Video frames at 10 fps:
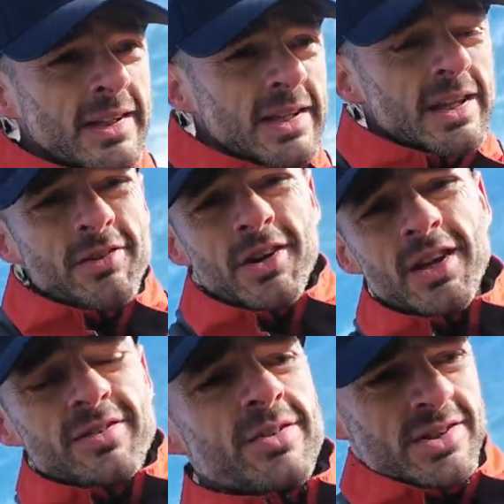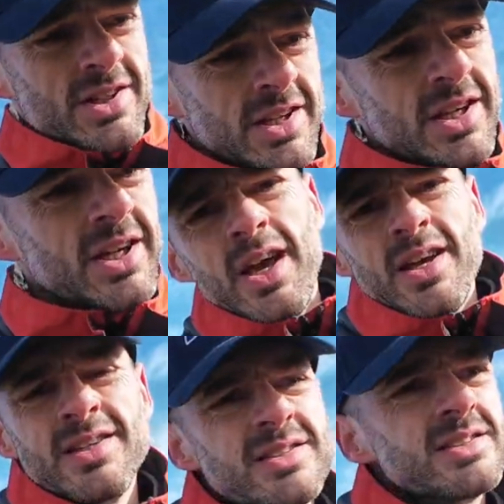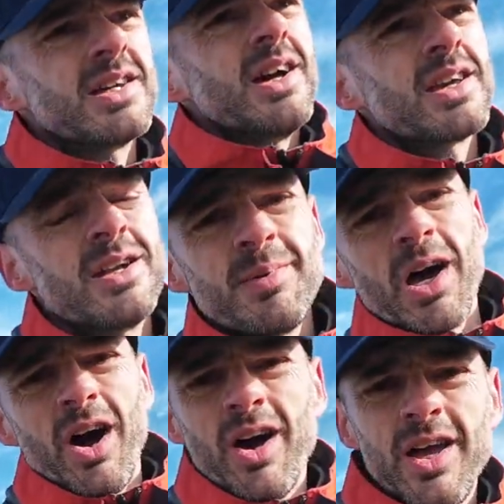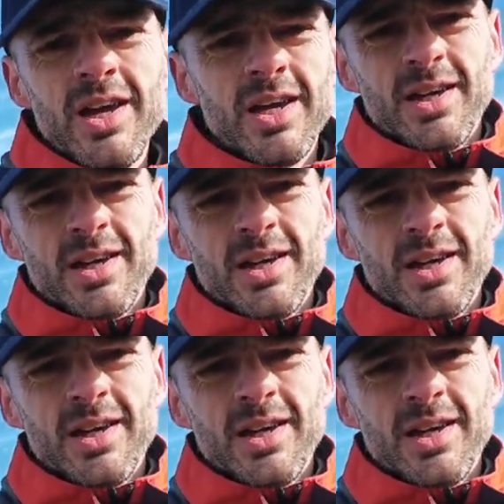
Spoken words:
They're right next to each other. Is going to be high.